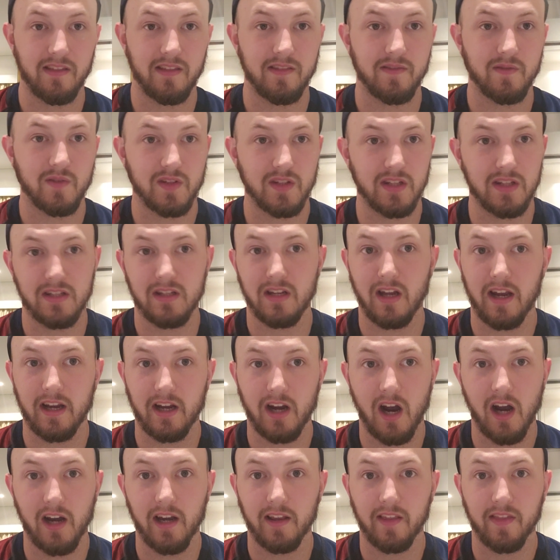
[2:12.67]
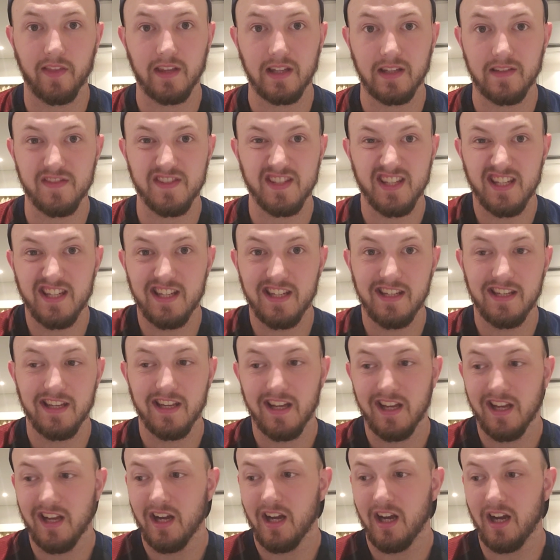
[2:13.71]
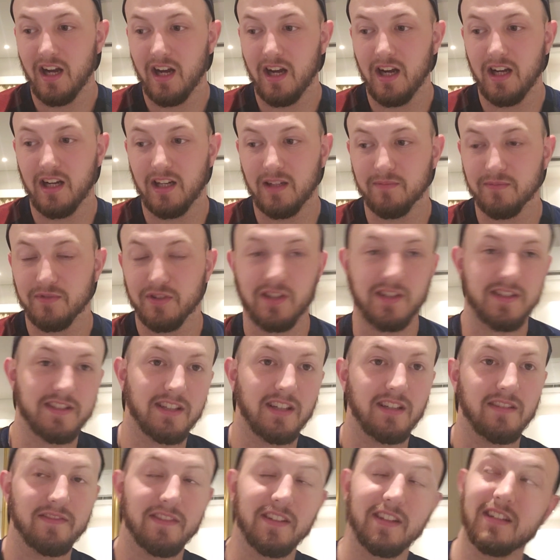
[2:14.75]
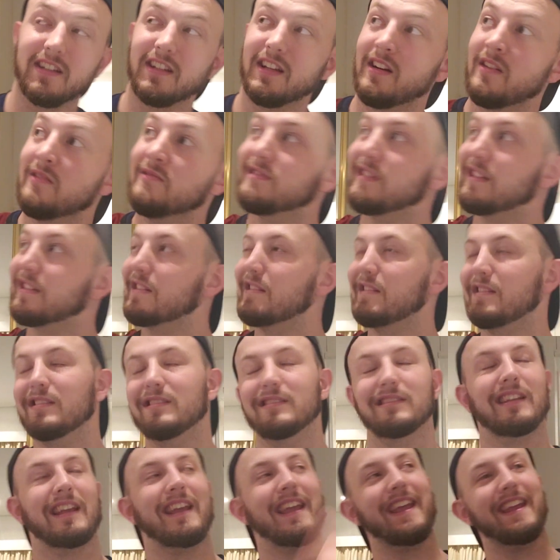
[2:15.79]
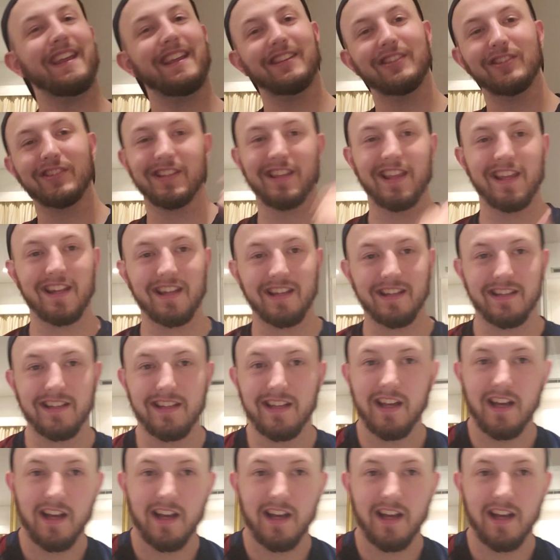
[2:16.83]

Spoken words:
It's an iconic thing of Sydney. Took a selfie, I was like, hey, look at that.